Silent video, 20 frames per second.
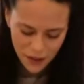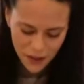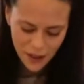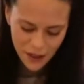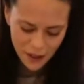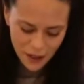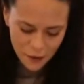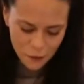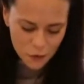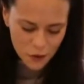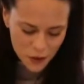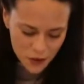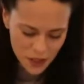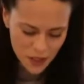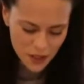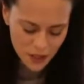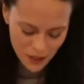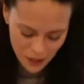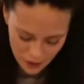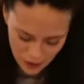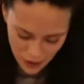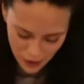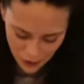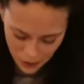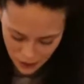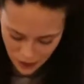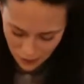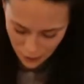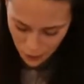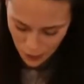thing I will say that I
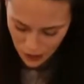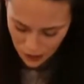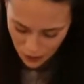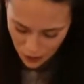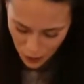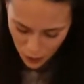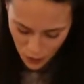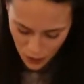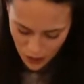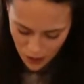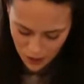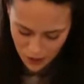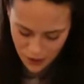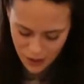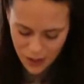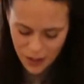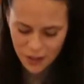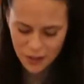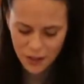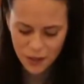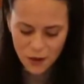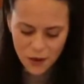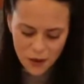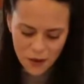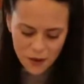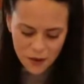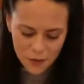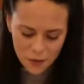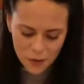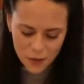don't love about this pan is that it's
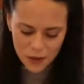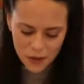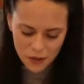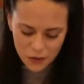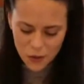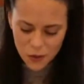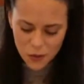harder if